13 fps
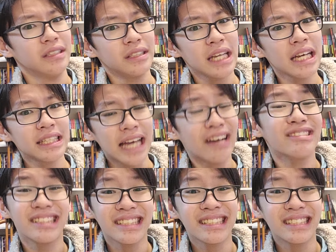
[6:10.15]
That's how
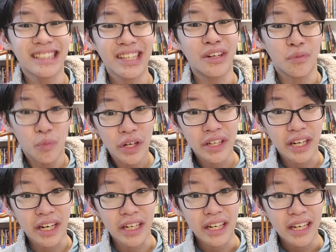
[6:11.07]
things start
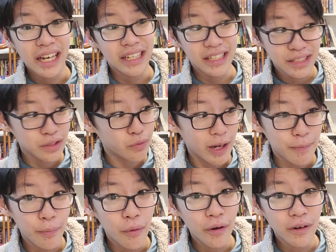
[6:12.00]
working, and this is why
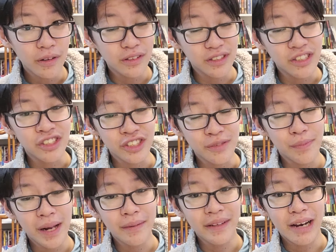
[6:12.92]
portals should
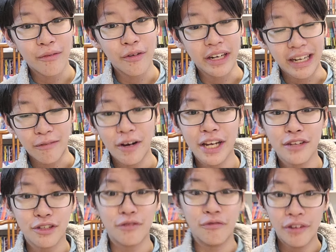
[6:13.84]
probably not work, and why you
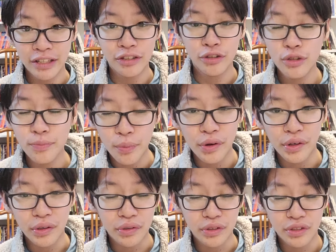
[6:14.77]
should run through
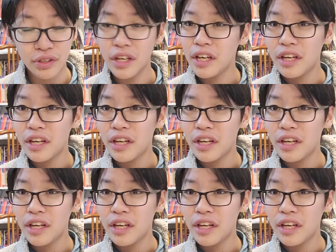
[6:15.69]
portals,